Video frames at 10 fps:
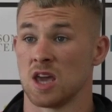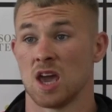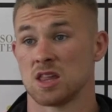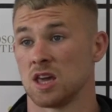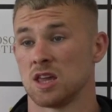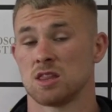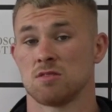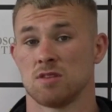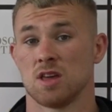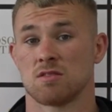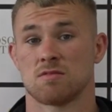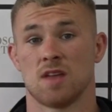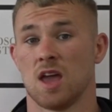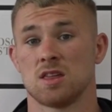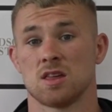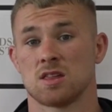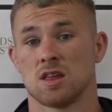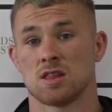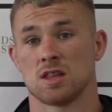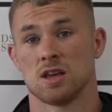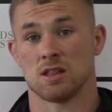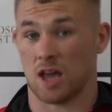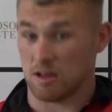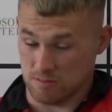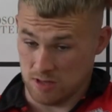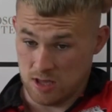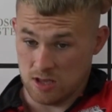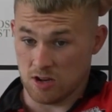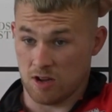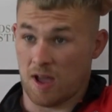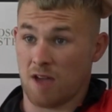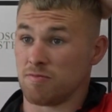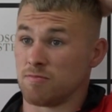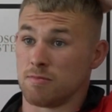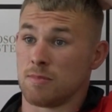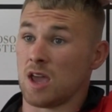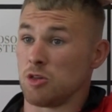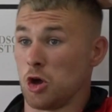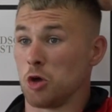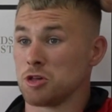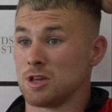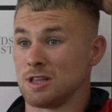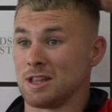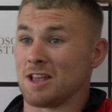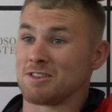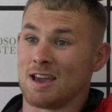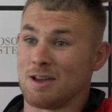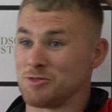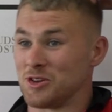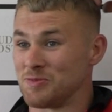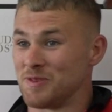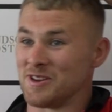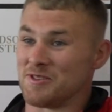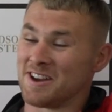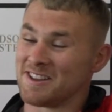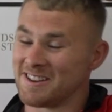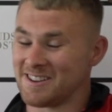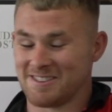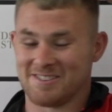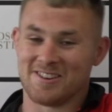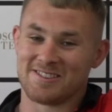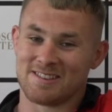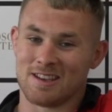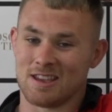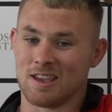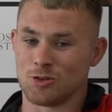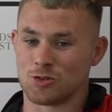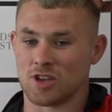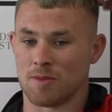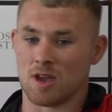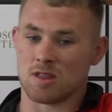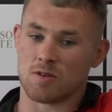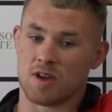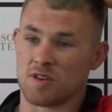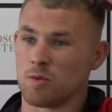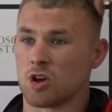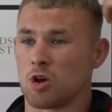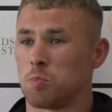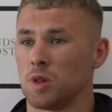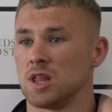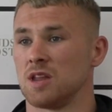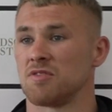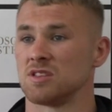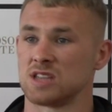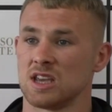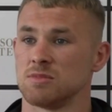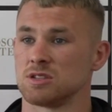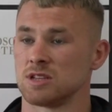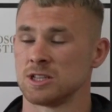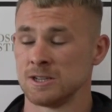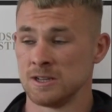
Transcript: Yeah, it's ages since it, lad. You know, yours healed in that time, so it's been a while, hasn't it? No, it does seem ages away. I think we're a completely different team as well.